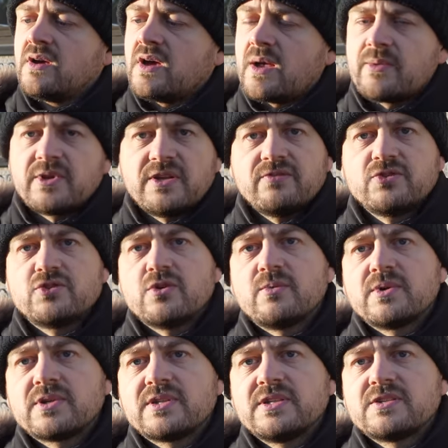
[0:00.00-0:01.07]
I'm not even sure
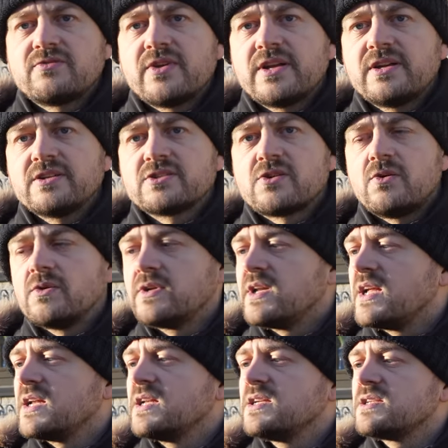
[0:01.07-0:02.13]
what this finger is called in
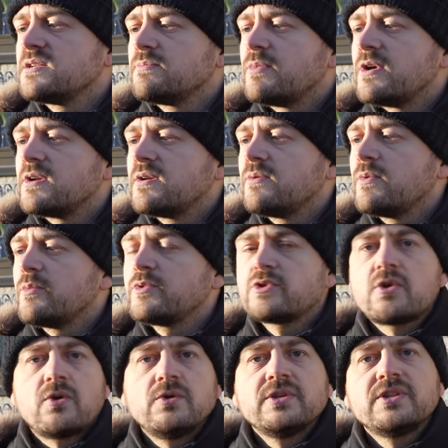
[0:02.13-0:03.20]
English, but we would
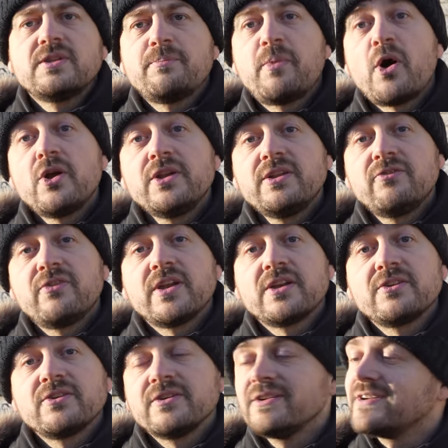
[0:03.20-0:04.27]
call it the pointy
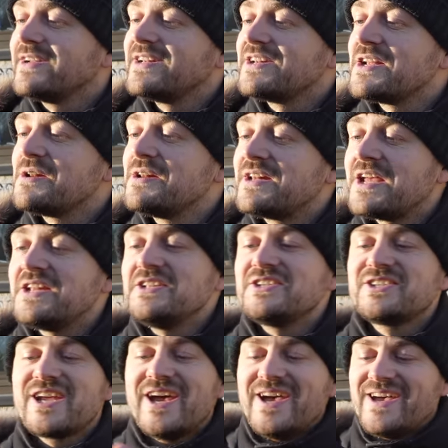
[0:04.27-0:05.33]
finger in
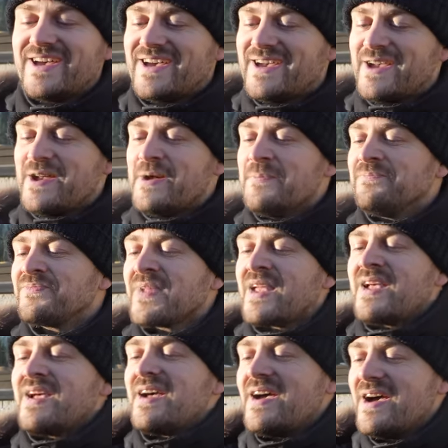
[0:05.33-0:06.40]
Danish.
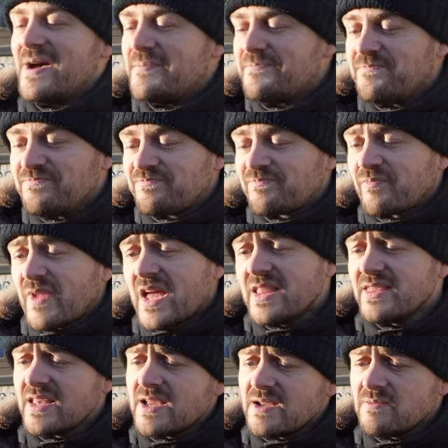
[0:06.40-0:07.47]
And
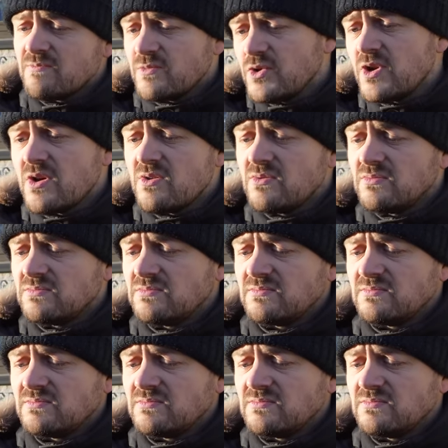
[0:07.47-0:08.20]
they, you know,